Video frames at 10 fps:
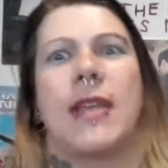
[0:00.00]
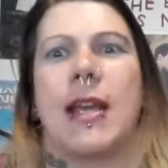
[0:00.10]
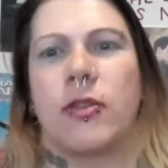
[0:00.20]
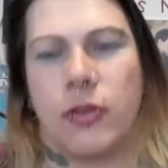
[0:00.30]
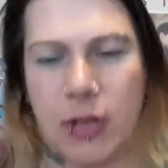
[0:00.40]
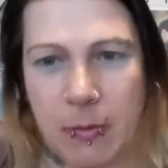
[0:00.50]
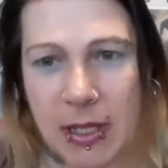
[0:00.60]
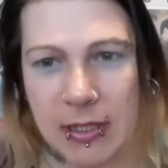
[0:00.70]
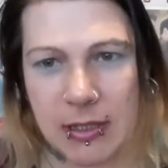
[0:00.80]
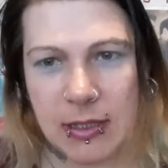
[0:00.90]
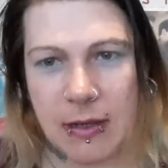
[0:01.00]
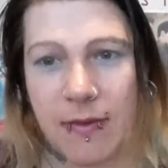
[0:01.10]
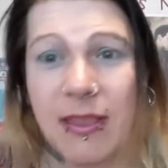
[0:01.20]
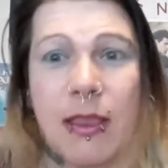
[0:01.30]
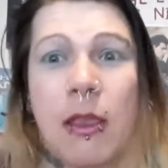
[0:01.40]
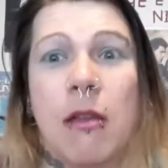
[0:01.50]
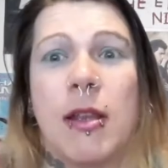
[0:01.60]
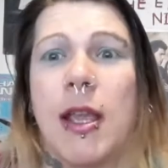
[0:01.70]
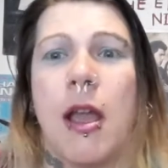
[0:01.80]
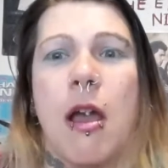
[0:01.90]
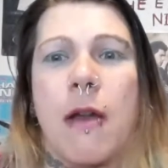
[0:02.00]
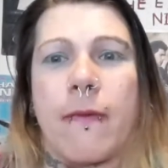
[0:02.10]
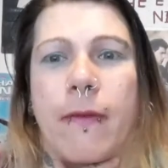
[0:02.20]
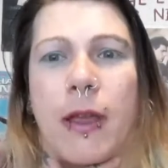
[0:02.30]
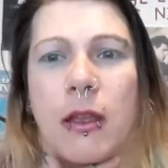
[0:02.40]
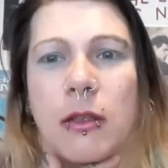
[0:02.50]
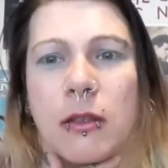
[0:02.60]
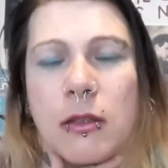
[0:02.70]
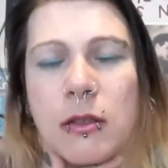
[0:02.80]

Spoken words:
the extra trimmings and stuff, and then they only ate half of it.